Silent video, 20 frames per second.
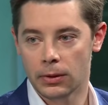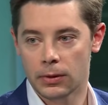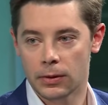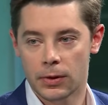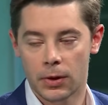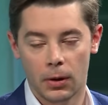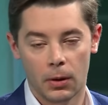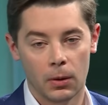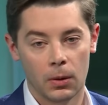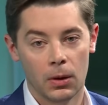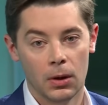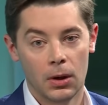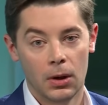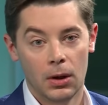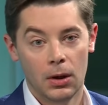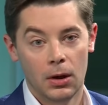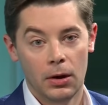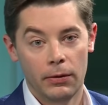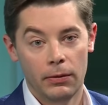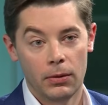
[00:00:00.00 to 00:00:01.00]
And so
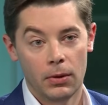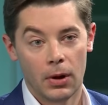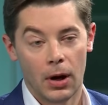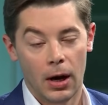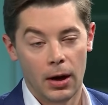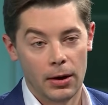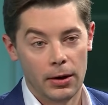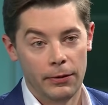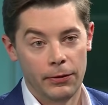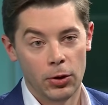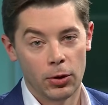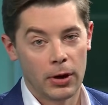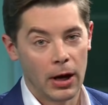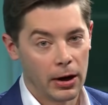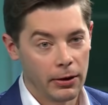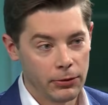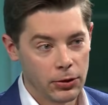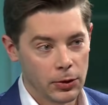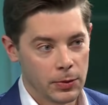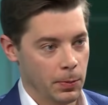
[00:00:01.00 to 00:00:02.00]
uh, if you
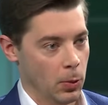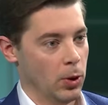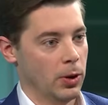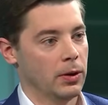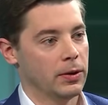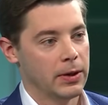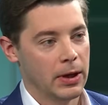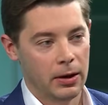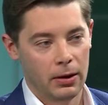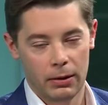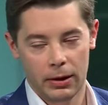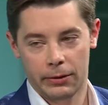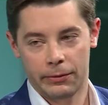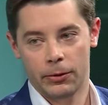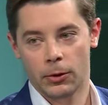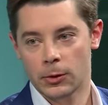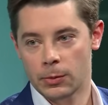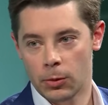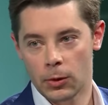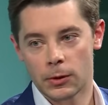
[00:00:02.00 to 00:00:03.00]
kind of just boil it down to like
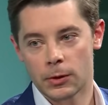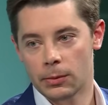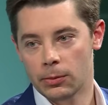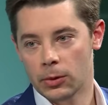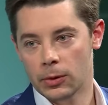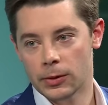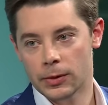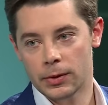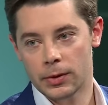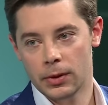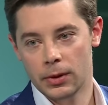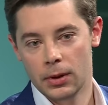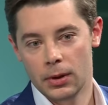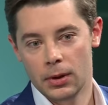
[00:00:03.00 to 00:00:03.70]
first principles,